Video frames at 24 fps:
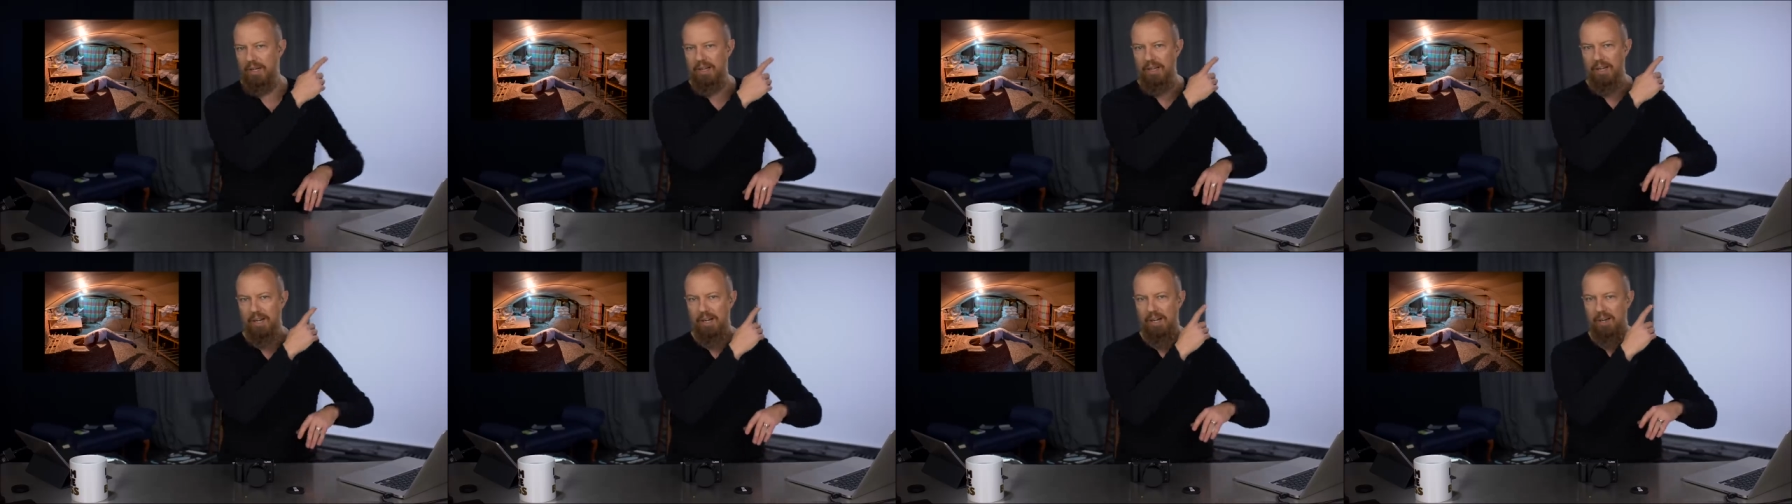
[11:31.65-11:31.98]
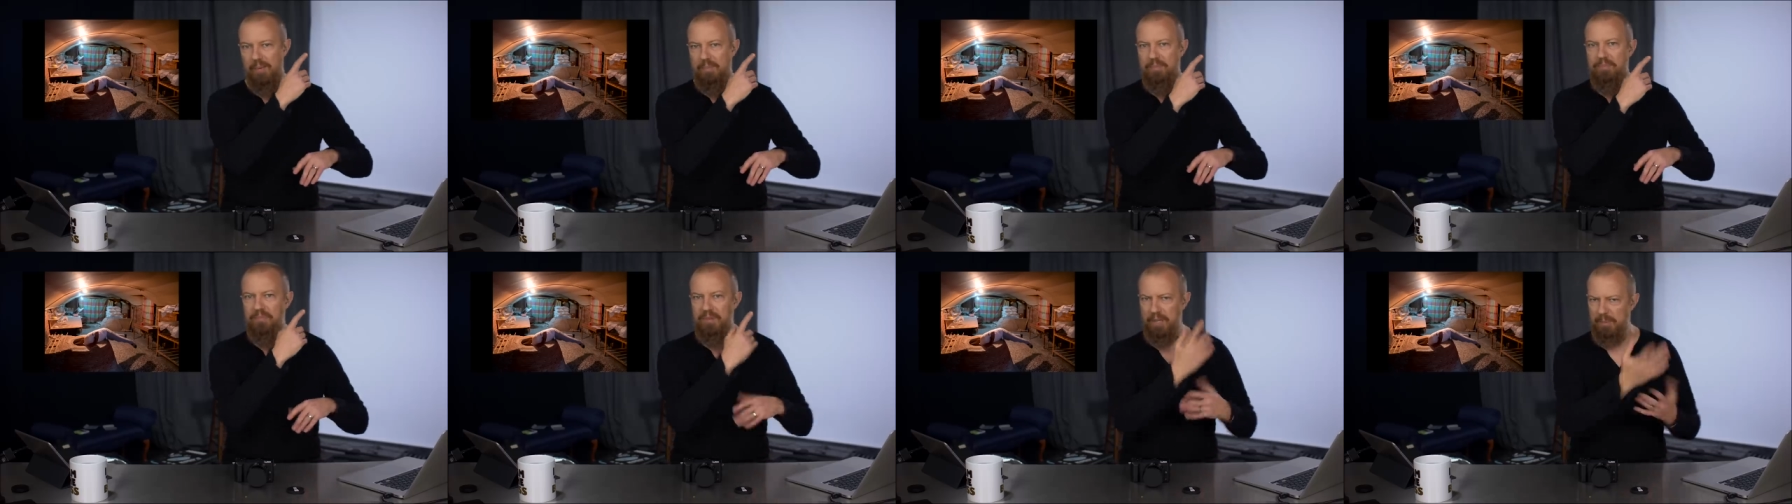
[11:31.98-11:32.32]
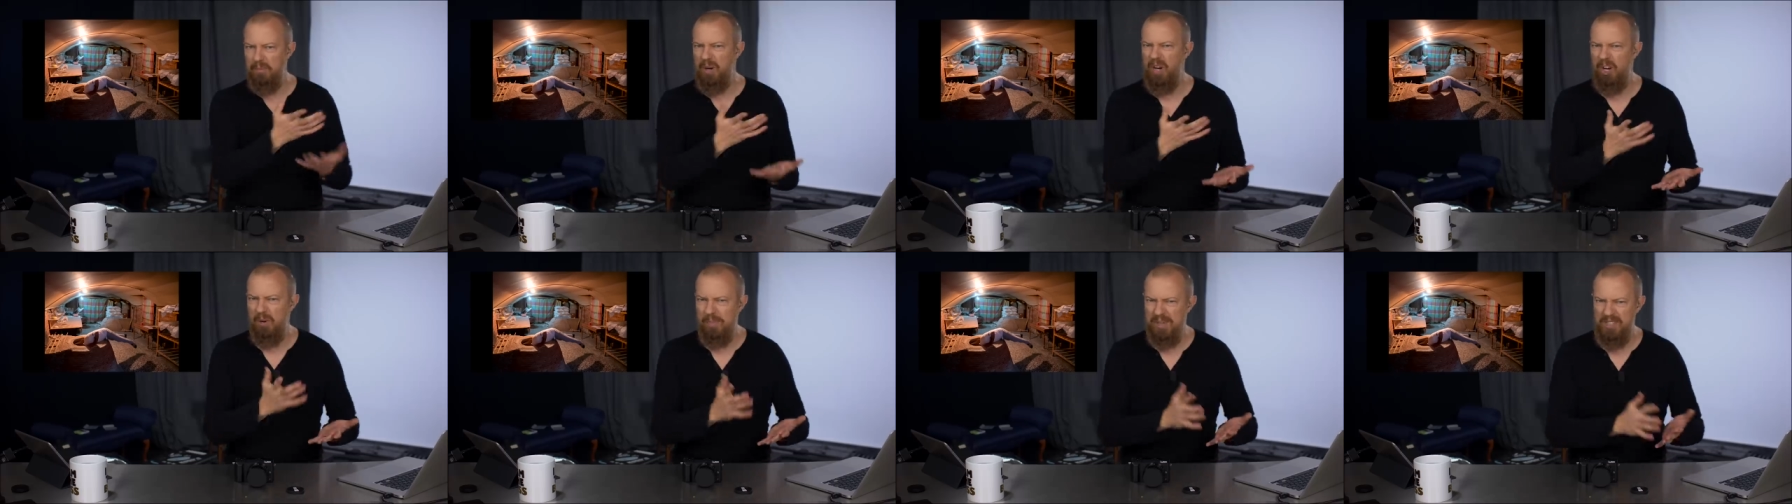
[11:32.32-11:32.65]
Uh,
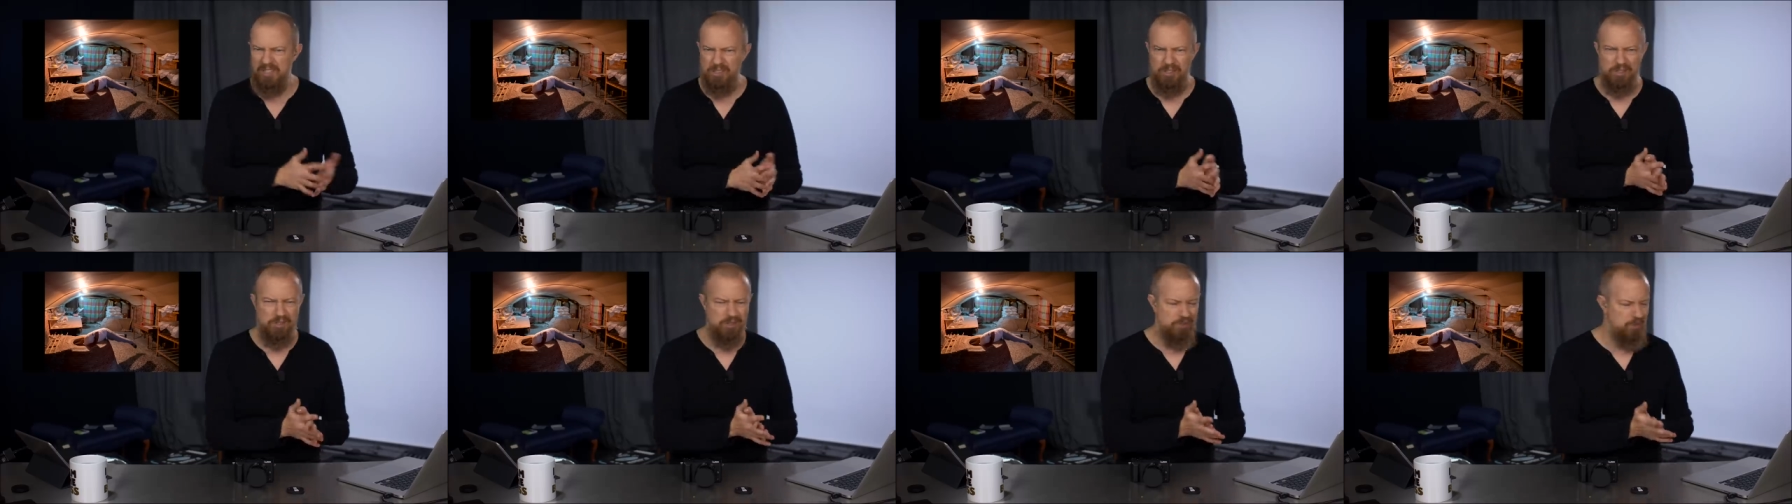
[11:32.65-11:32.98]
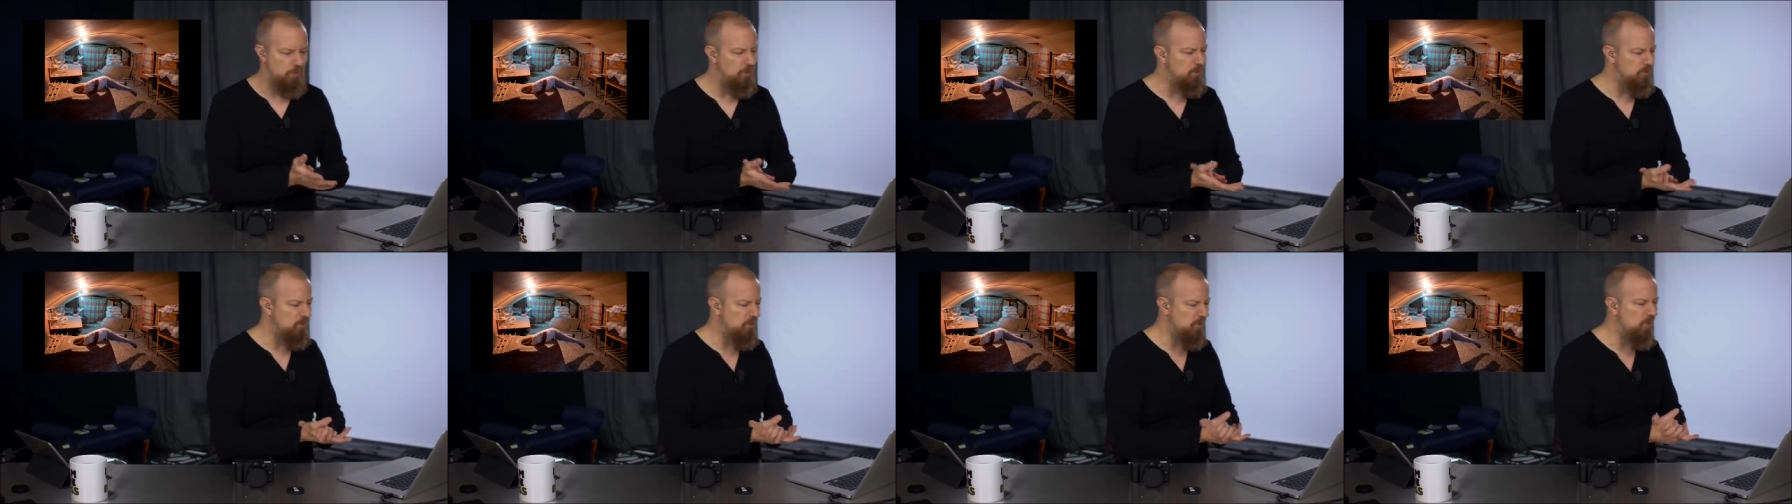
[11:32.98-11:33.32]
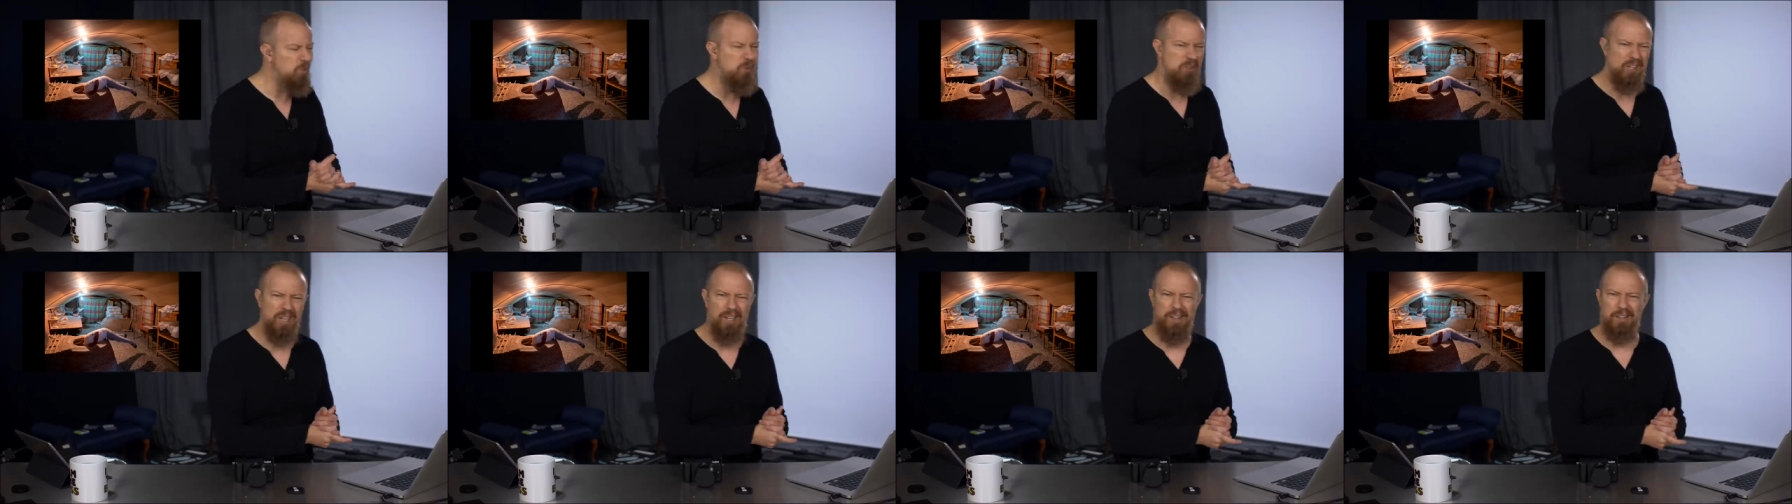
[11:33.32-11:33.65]
by all means, do
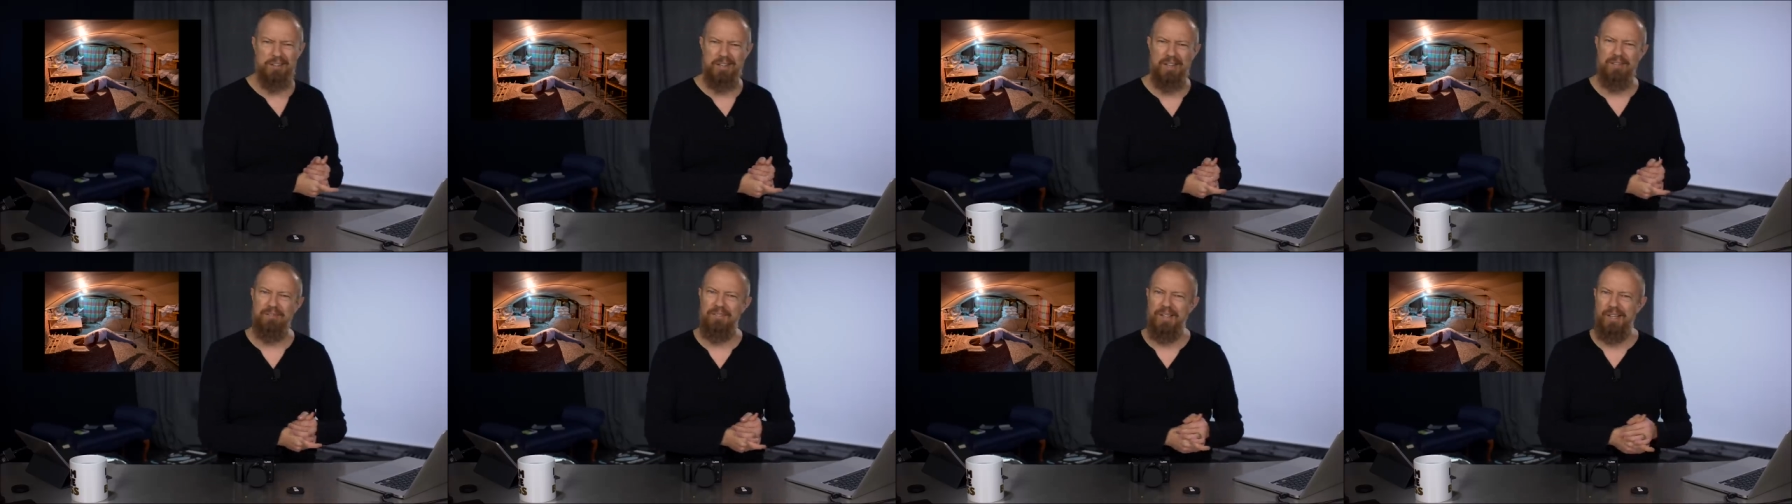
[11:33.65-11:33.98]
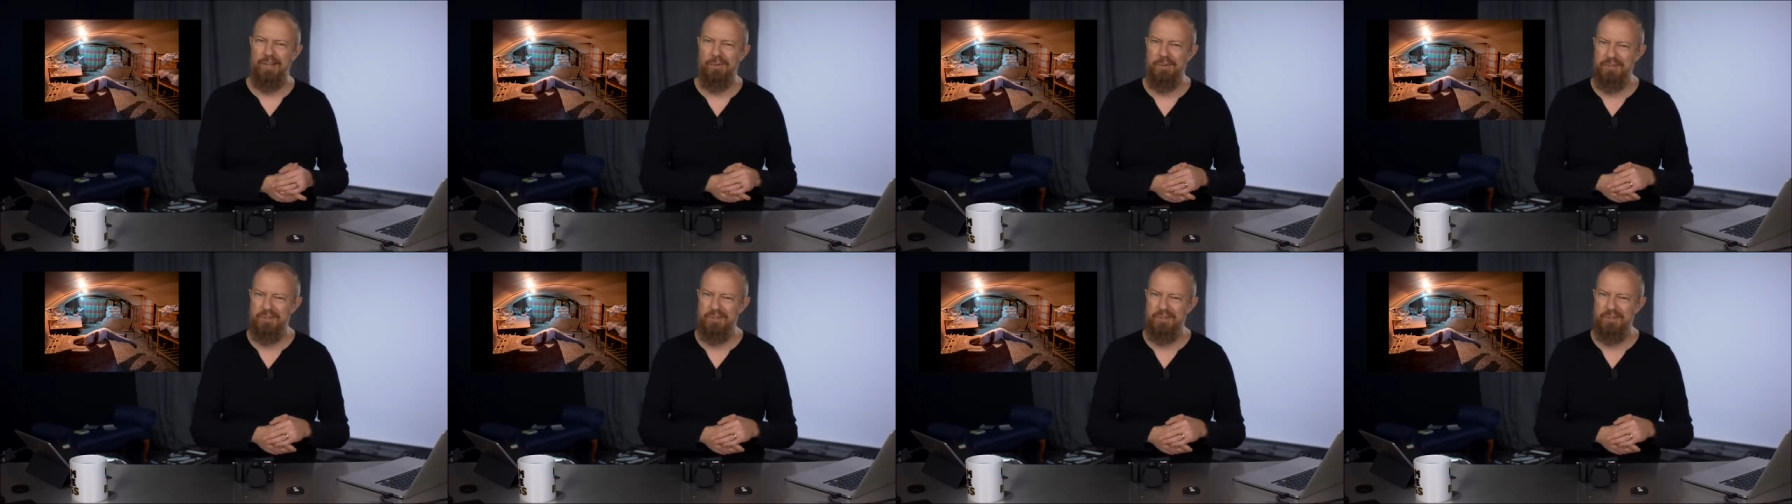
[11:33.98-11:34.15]
check out that video.